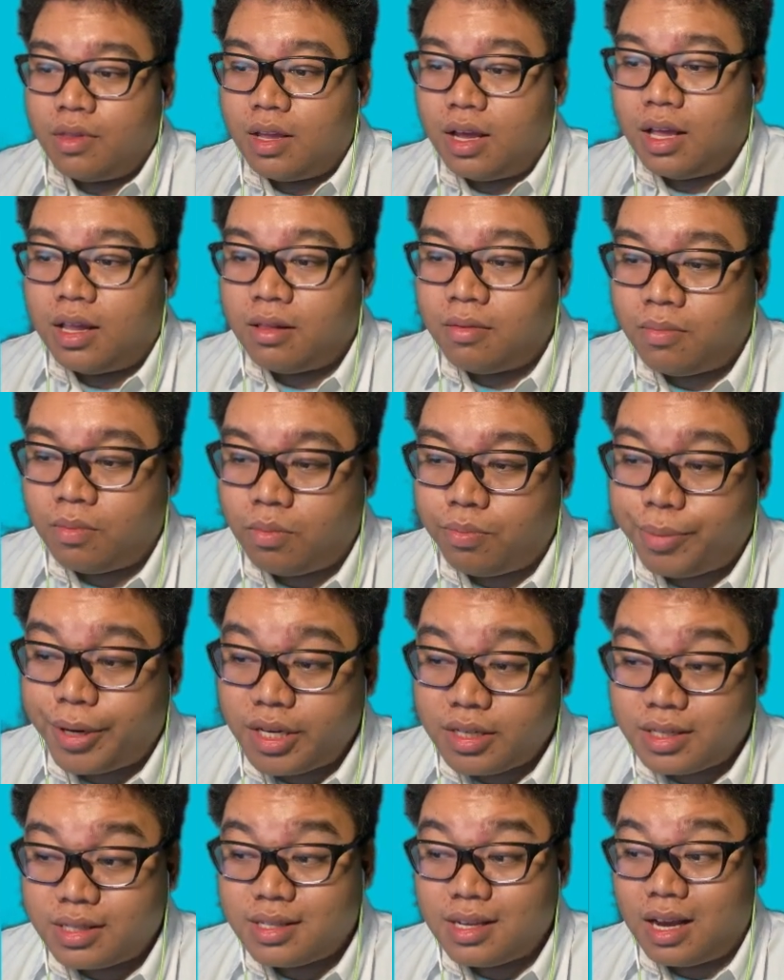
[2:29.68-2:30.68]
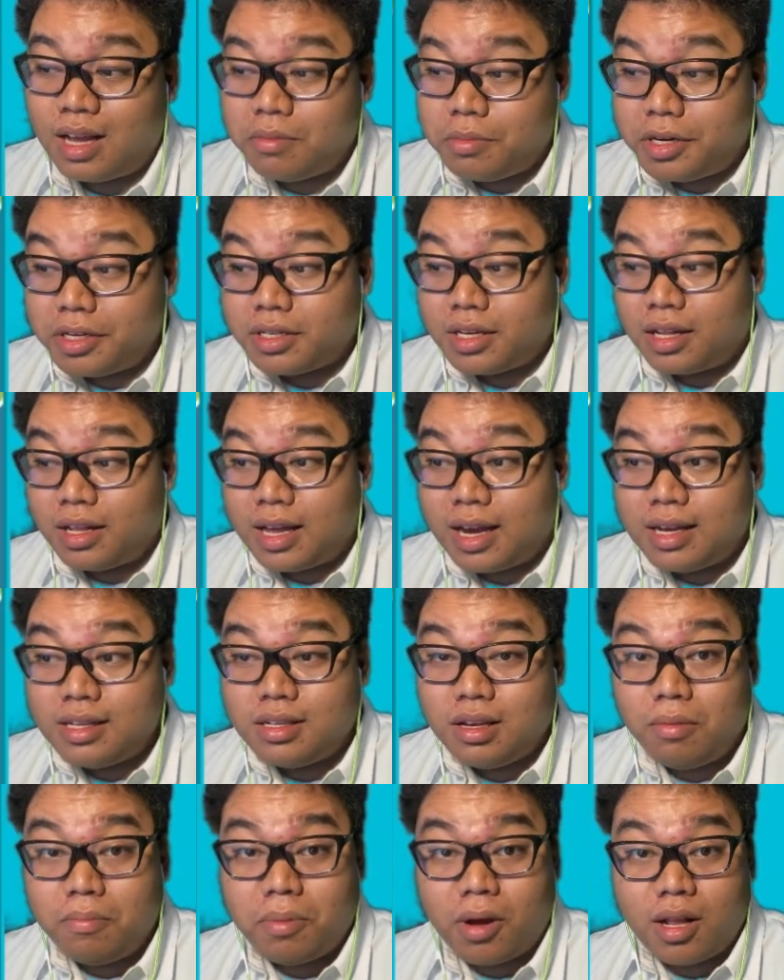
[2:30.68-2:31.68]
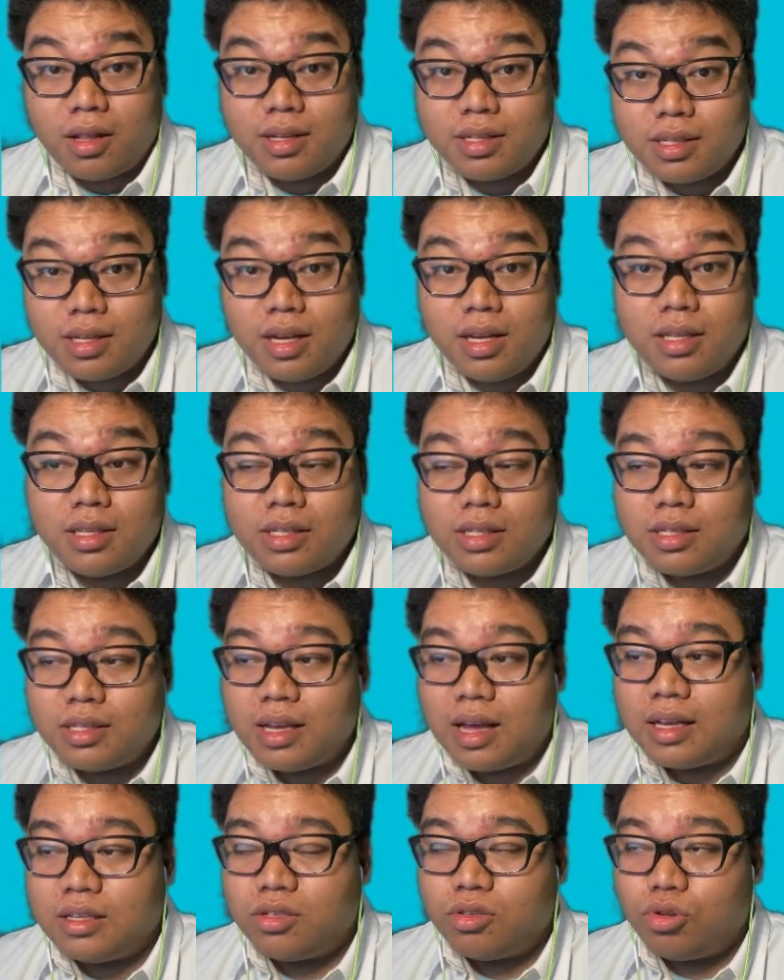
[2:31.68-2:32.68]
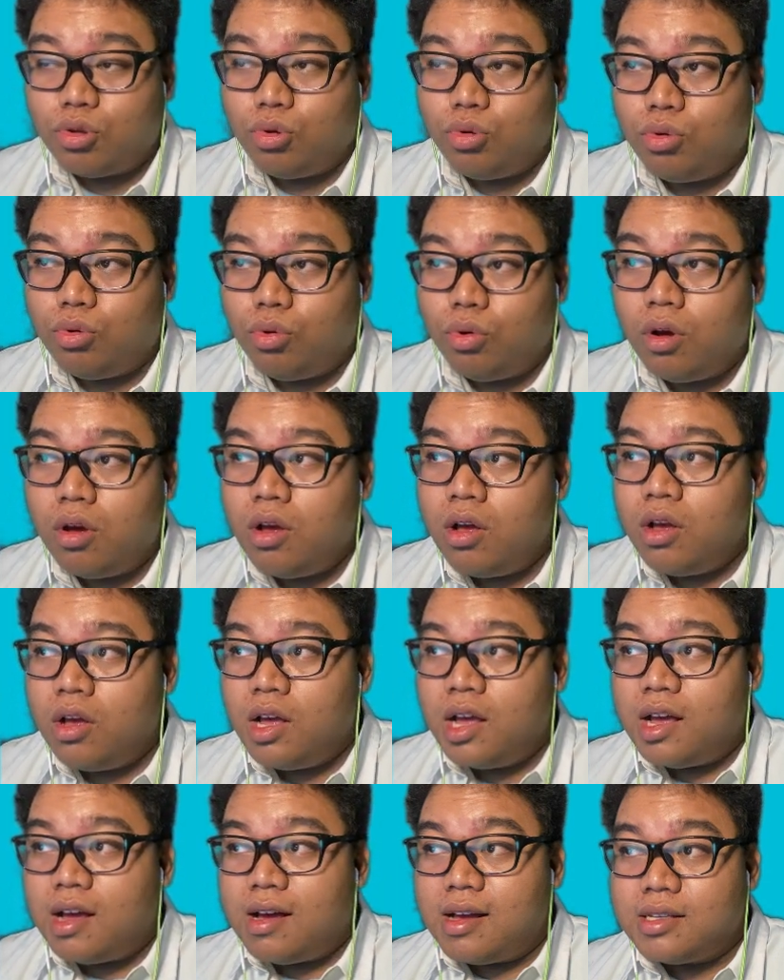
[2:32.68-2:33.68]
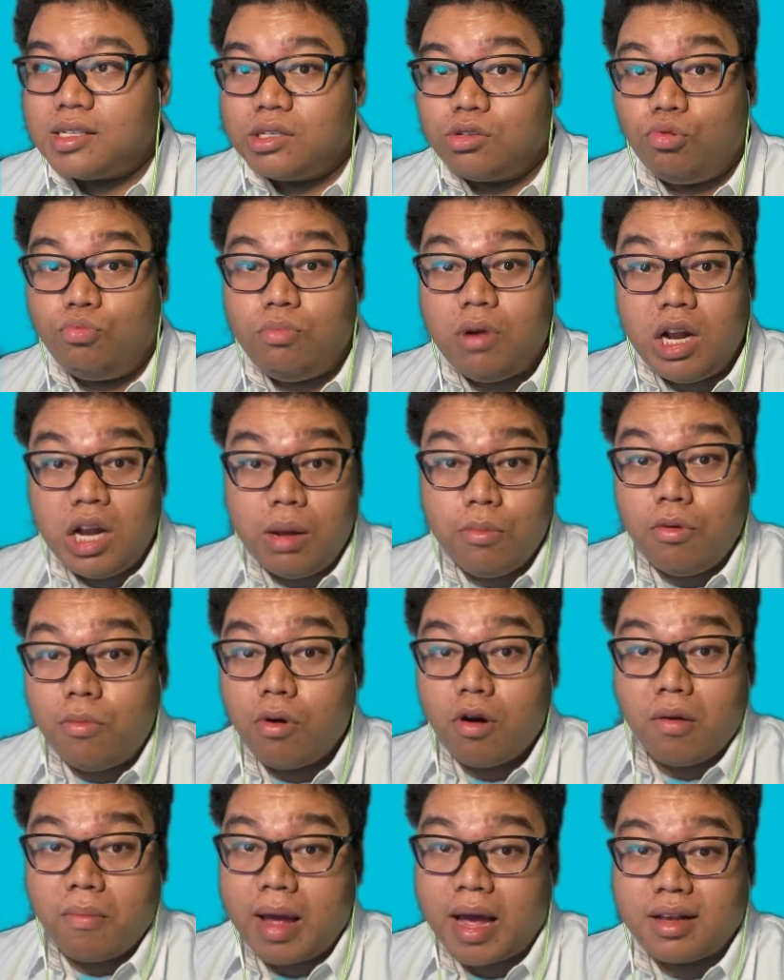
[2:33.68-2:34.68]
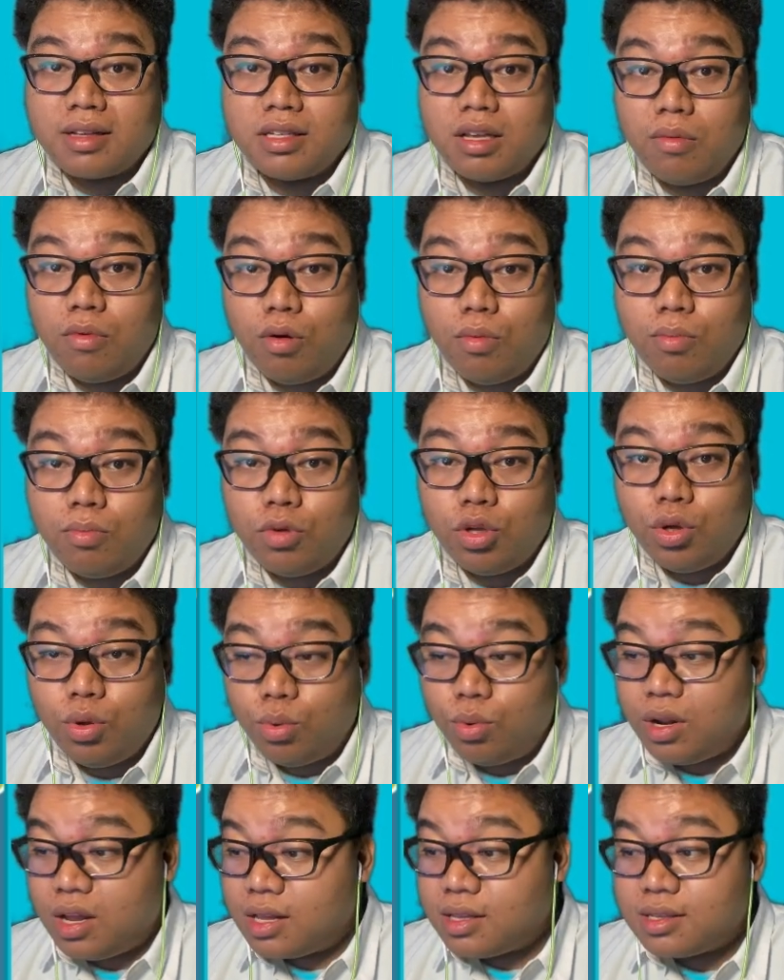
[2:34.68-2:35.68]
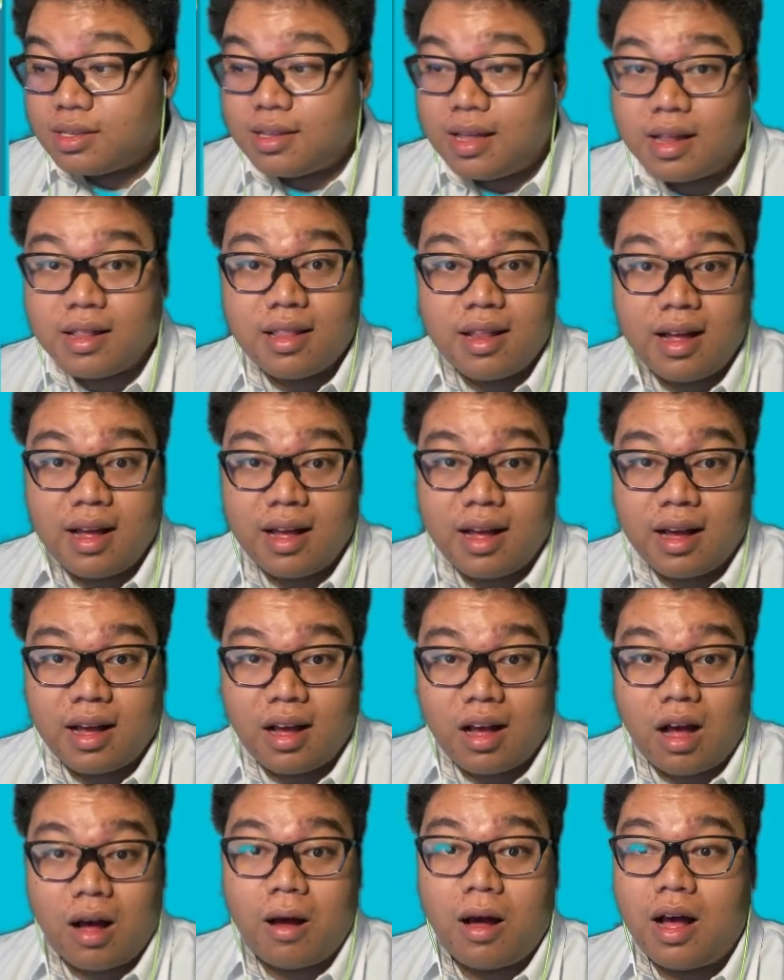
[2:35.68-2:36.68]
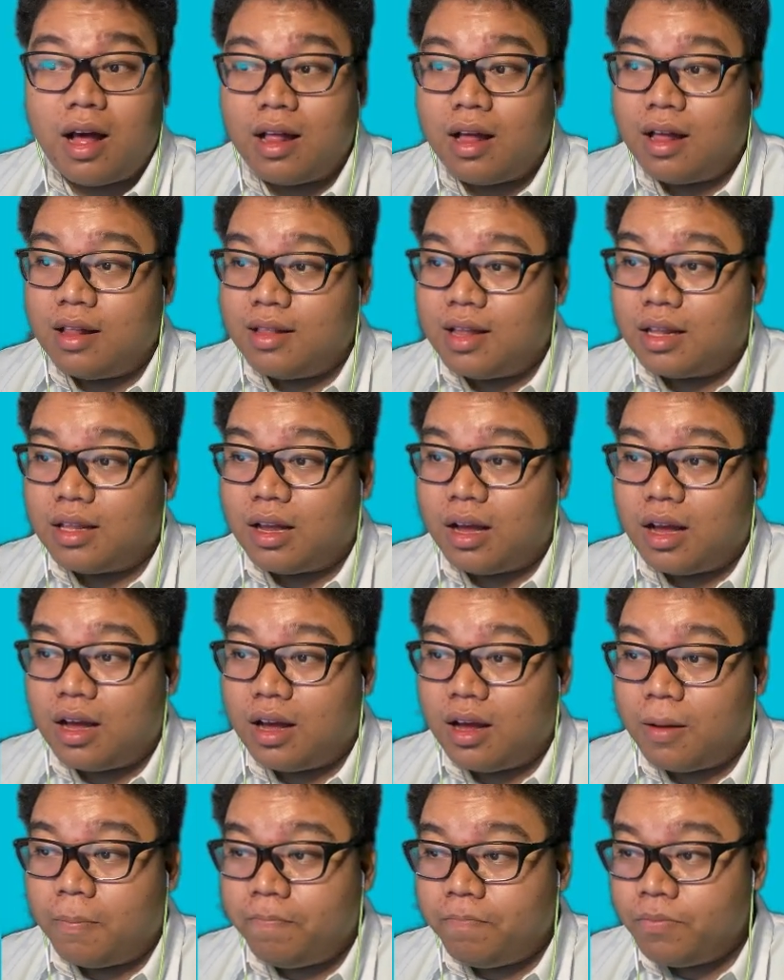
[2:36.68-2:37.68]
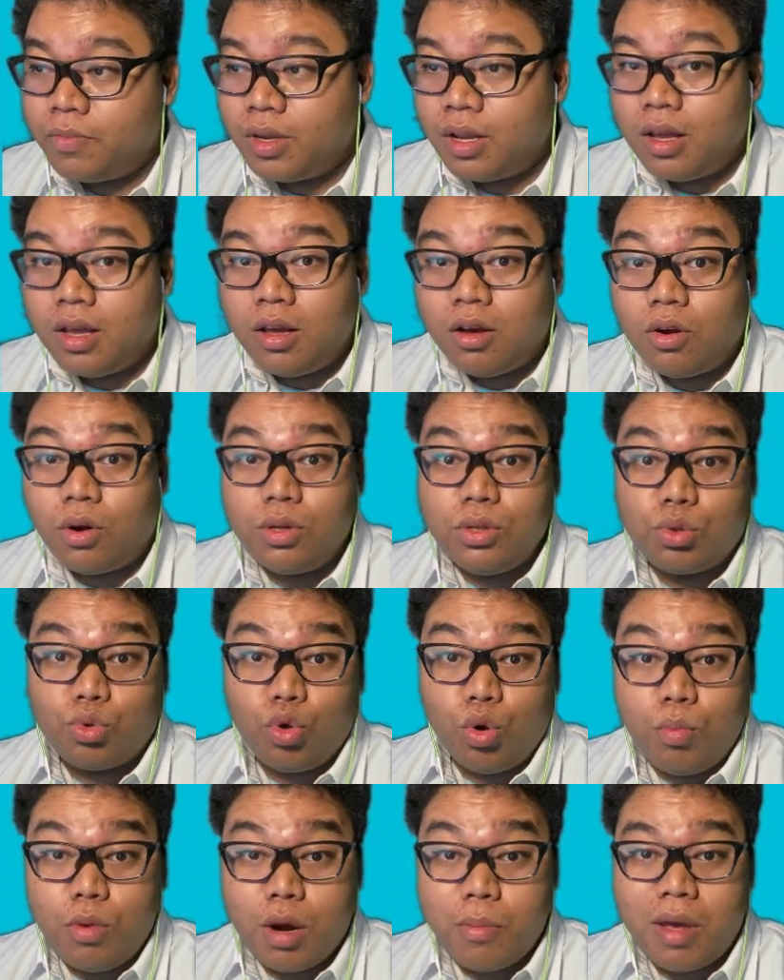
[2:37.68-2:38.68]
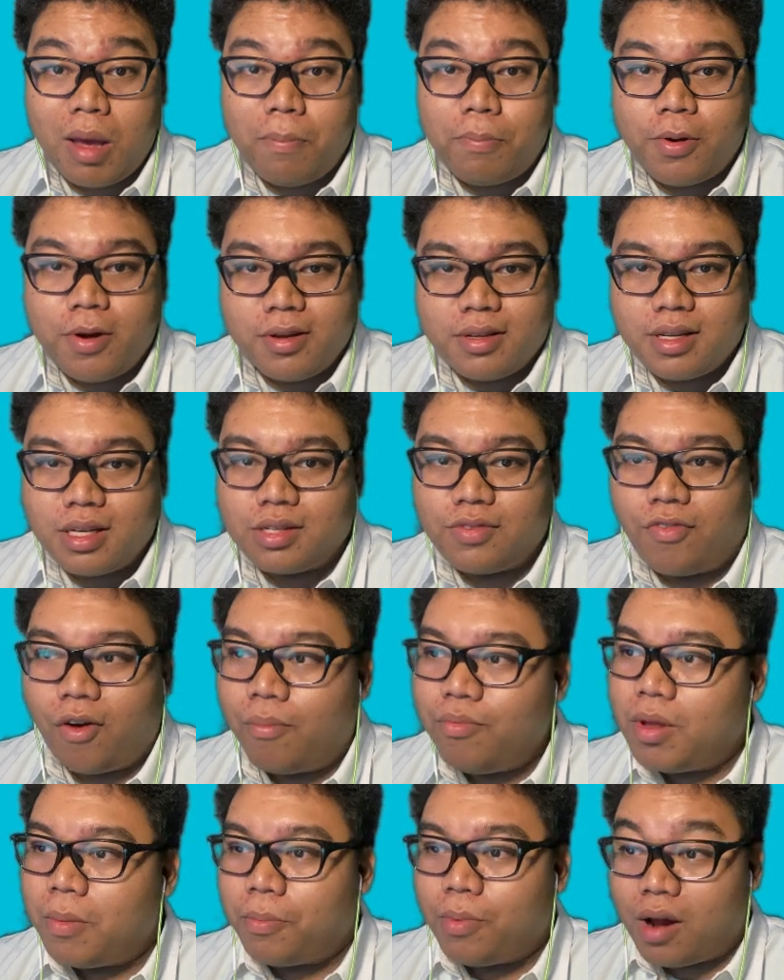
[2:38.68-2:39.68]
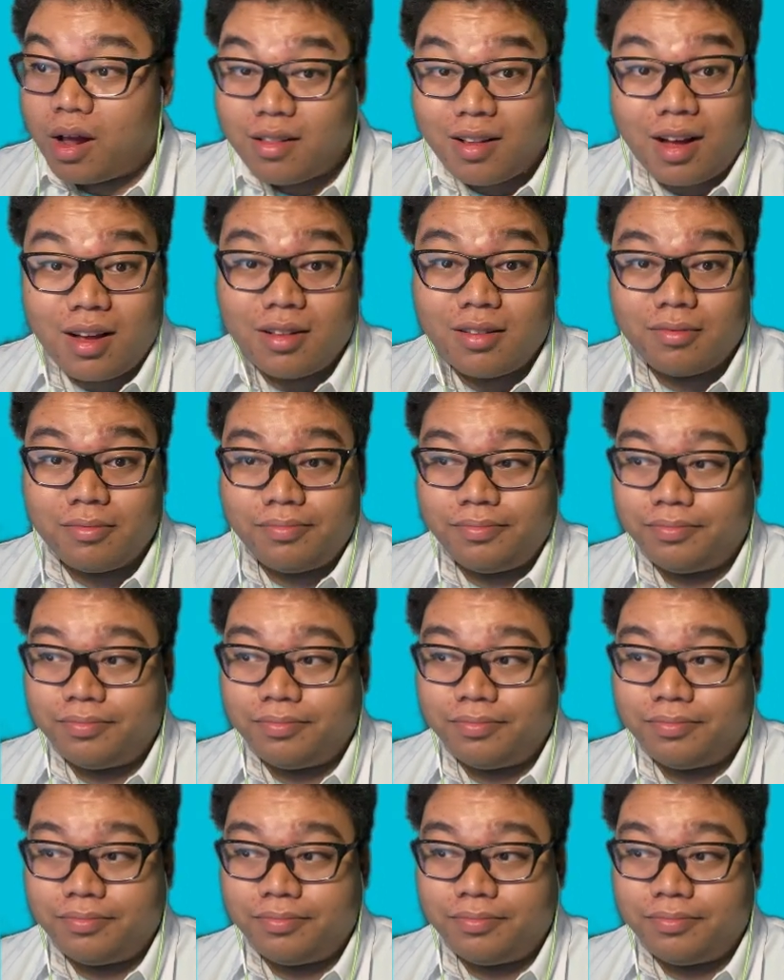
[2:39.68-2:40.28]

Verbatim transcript: And purchasing and merchandising policies as to as to minimum or maximum units that a uh, that a consumer may purchase from the product